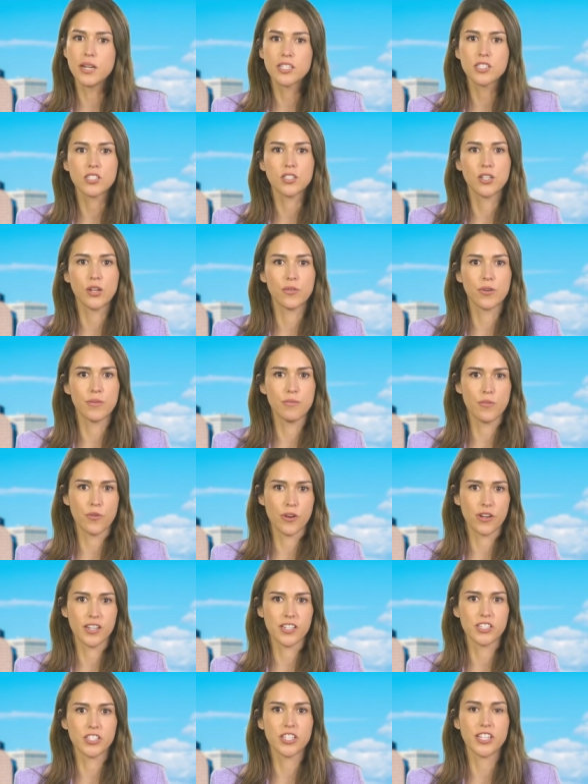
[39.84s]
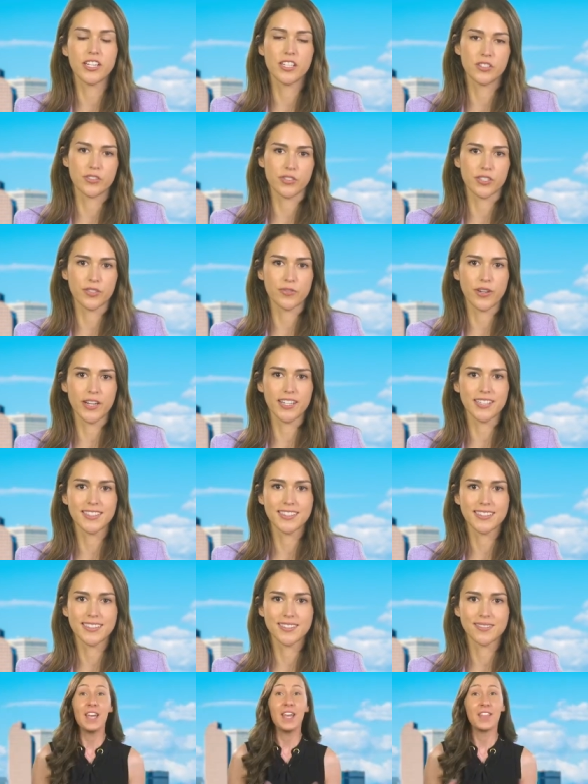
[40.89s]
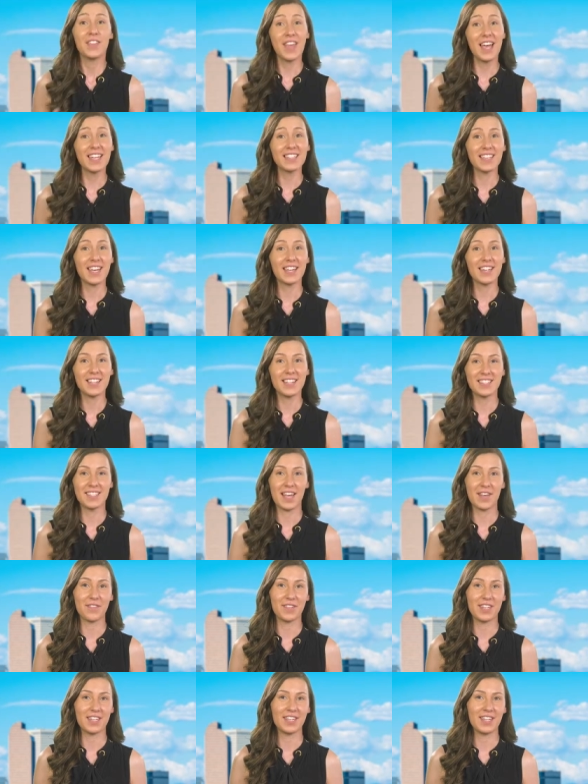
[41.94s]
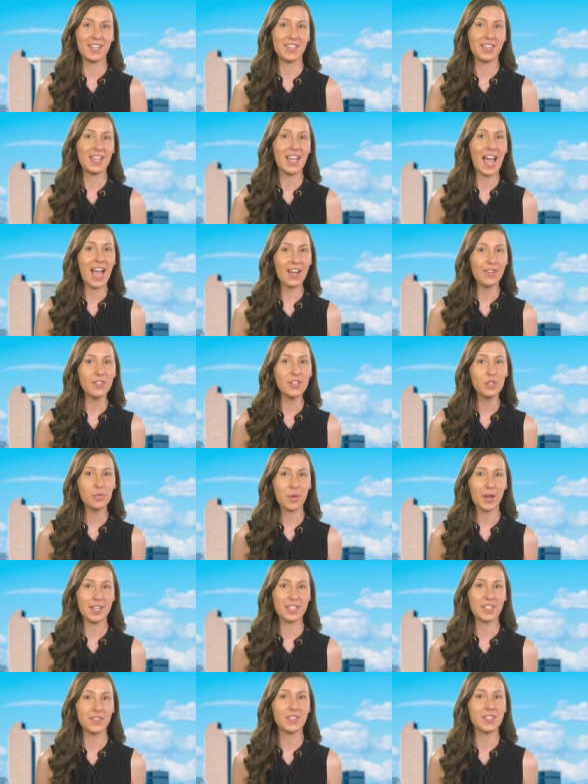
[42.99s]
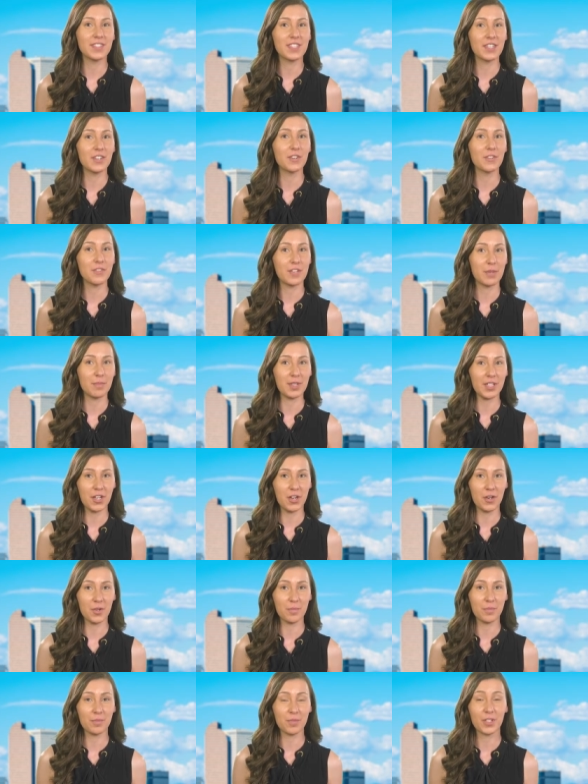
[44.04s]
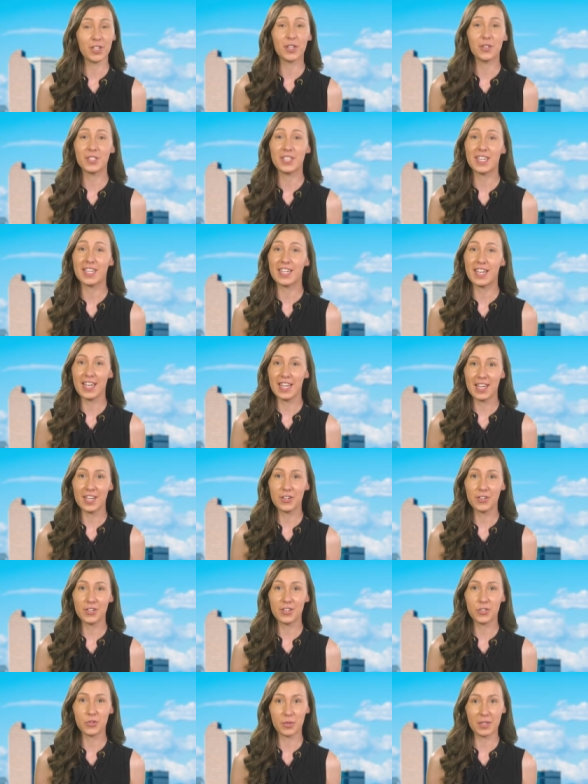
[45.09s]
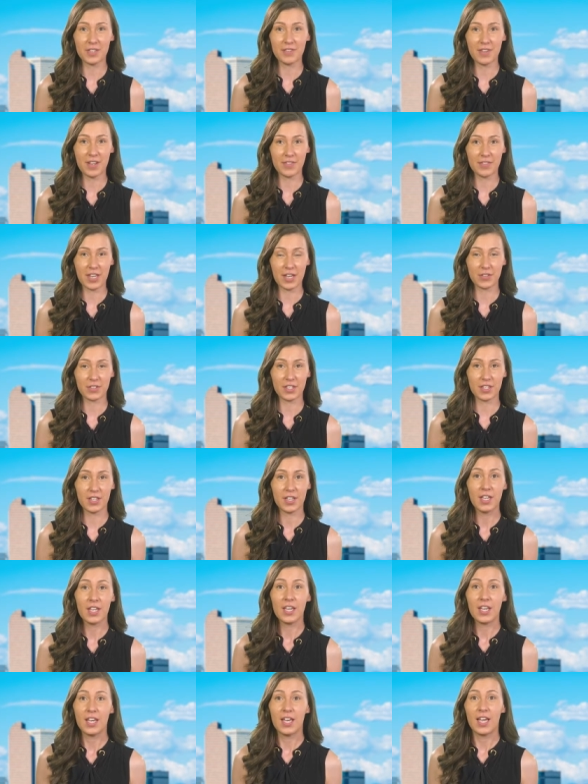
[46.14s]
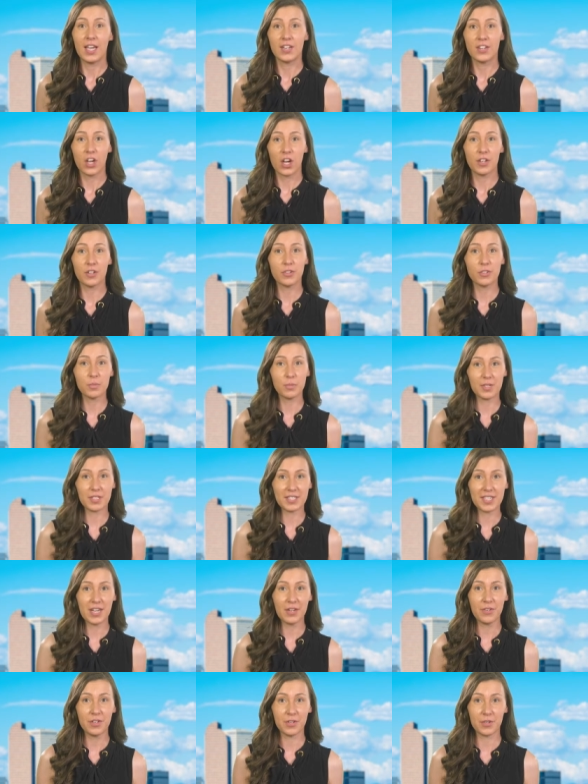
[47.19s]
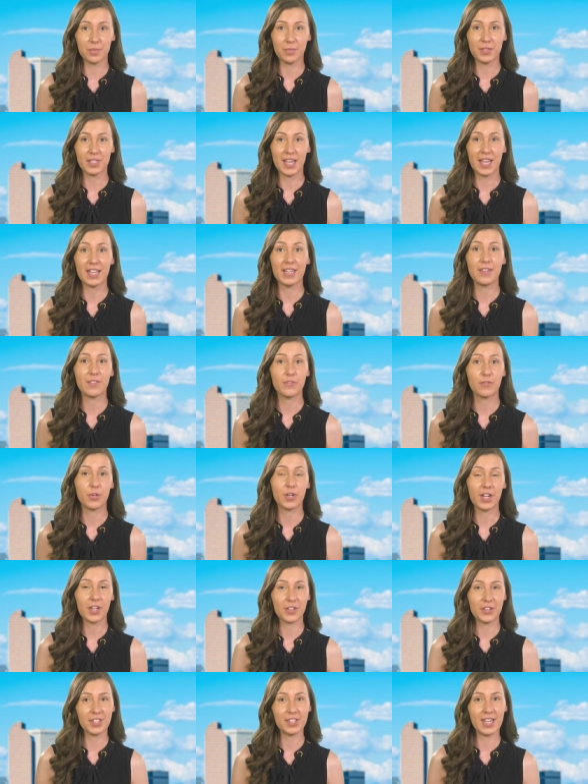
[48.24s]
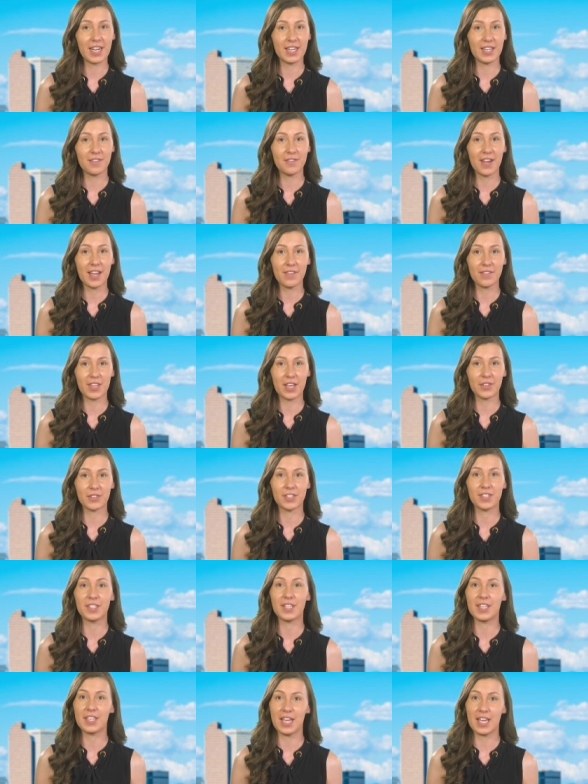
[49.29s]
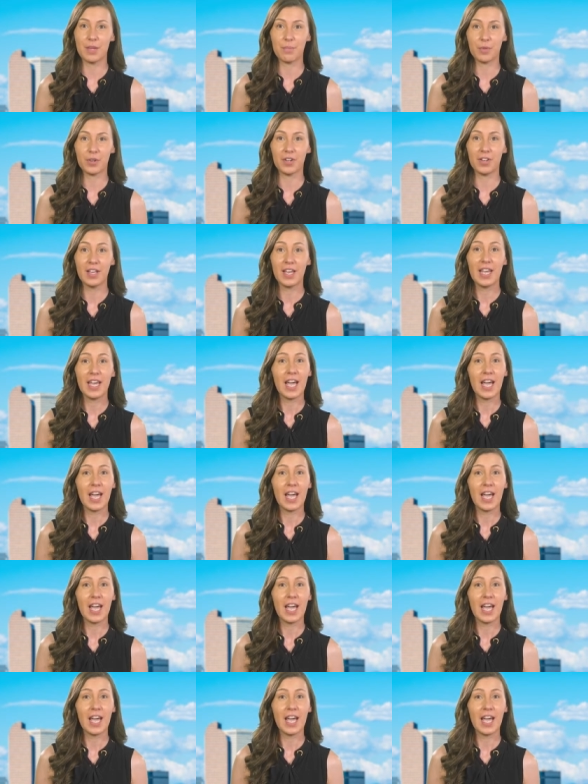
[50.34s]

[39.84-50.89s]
much lower mortgage interest rates. That data is evident in the average price of a single family home, closing at 825,000, and condos plus townhomes at 495,000 in April.